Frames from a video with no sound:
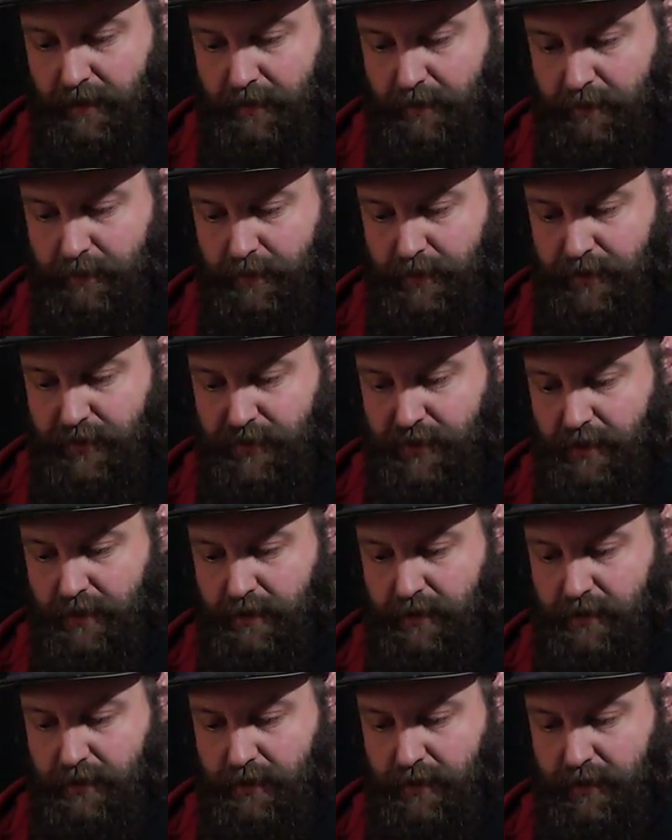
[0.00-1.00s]
But
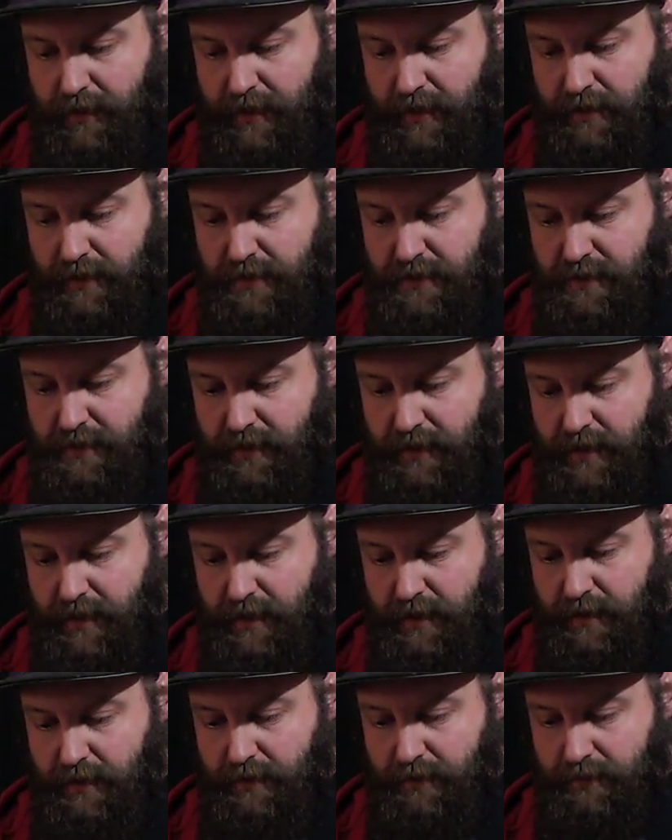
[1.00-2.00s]
though I
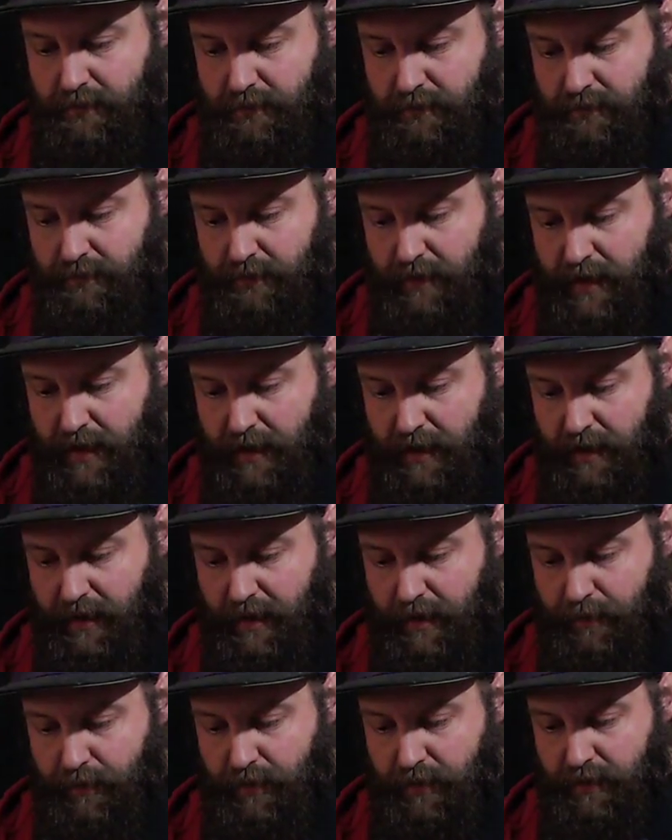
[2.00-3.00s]
usually
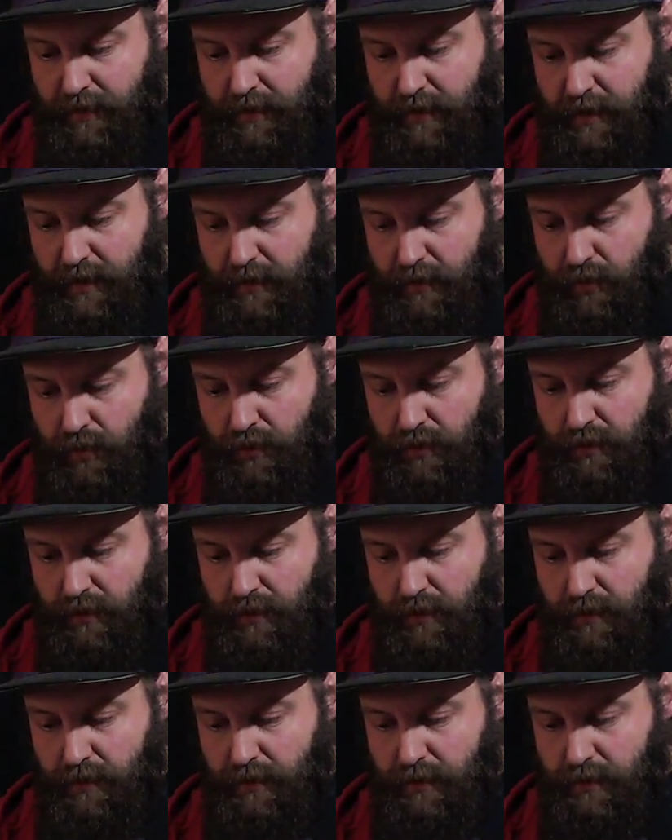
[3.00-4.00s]

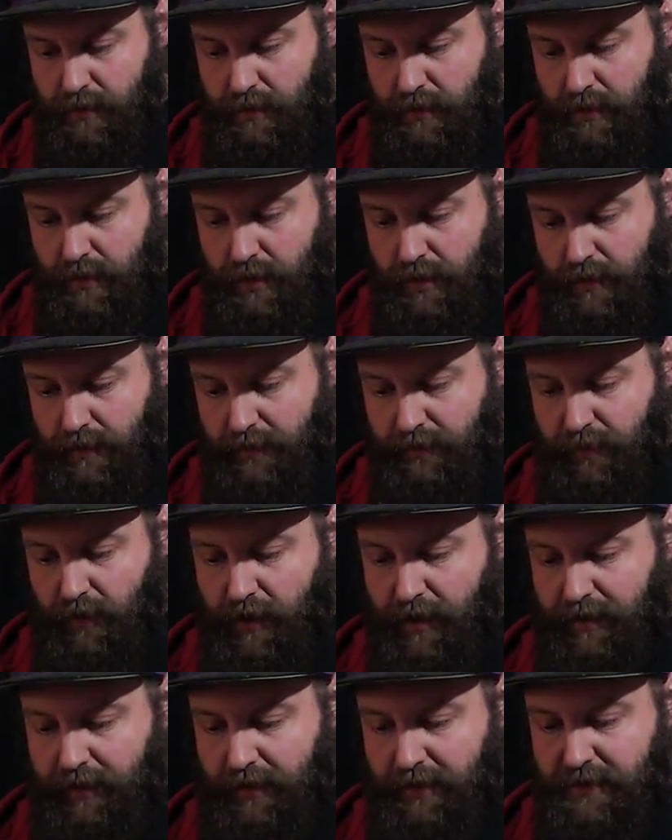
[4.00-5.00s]
abhor
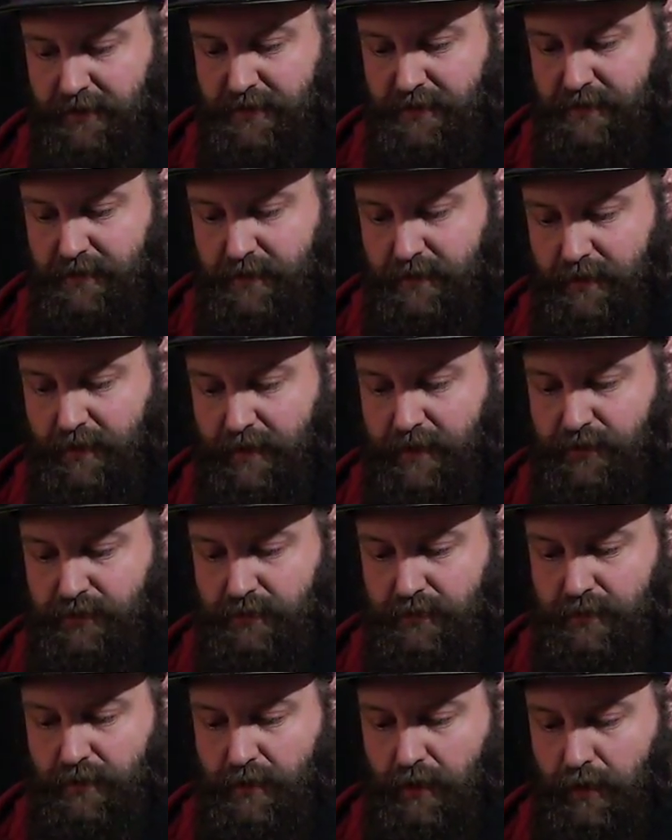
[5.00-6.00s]
violence, I
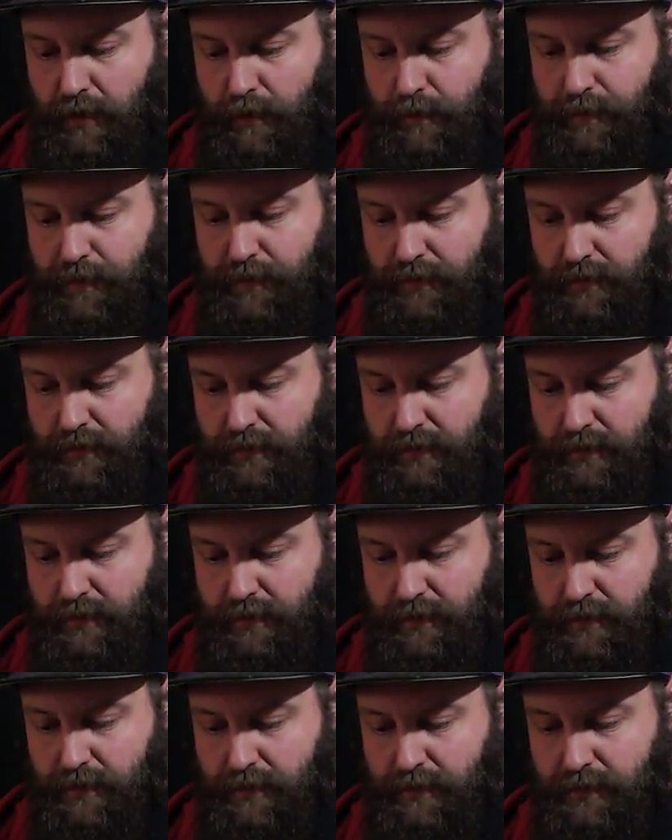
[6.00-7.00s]
do hope
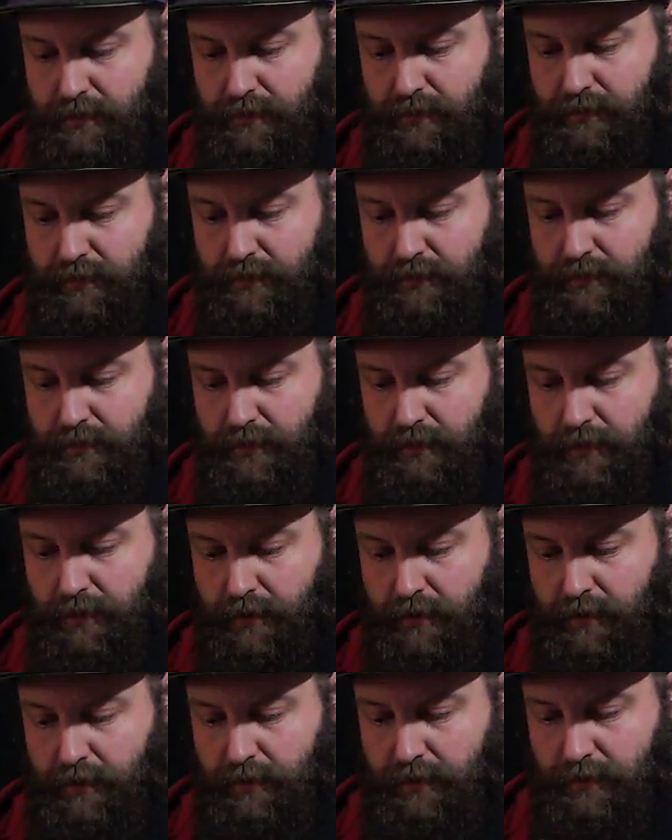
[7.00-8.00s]
you'll
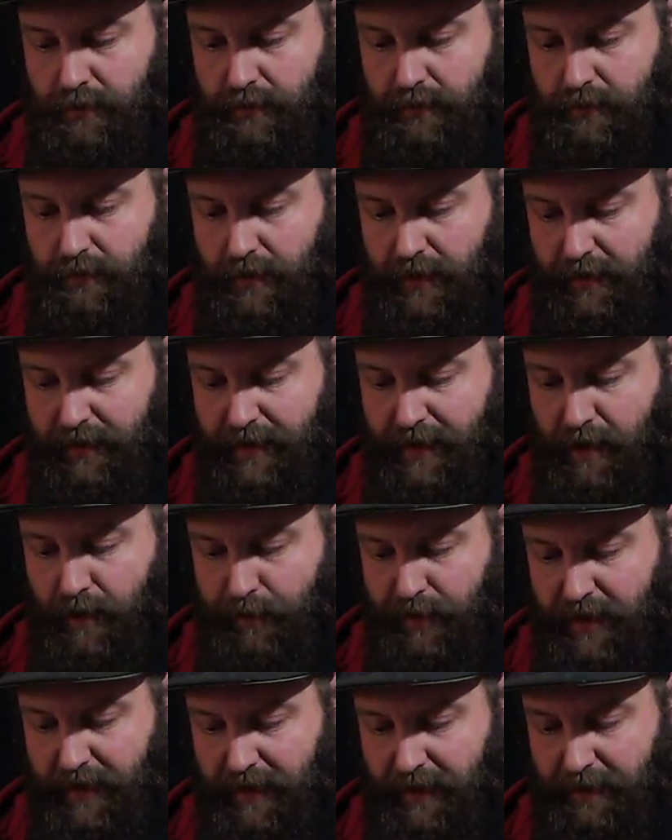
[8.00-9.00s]
allow
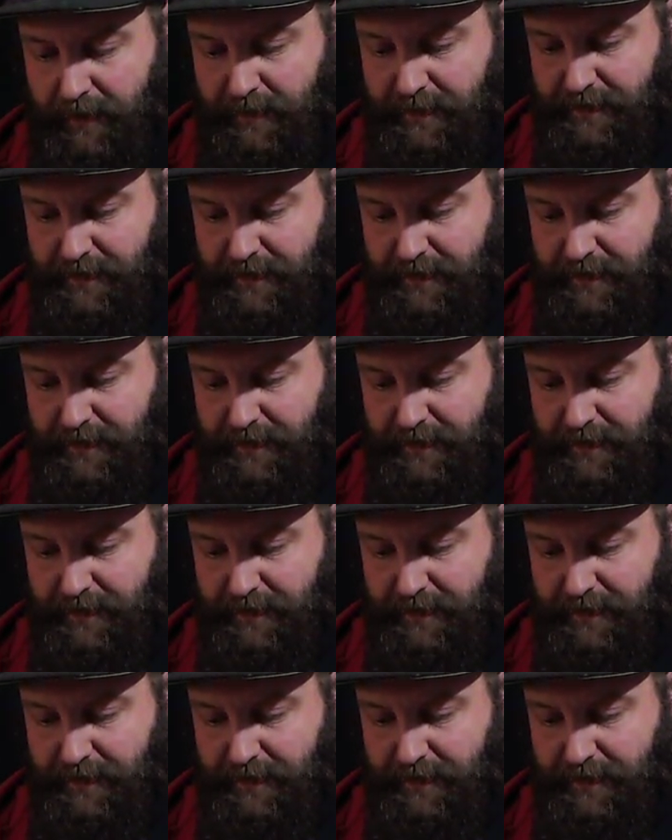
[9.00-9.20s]
me.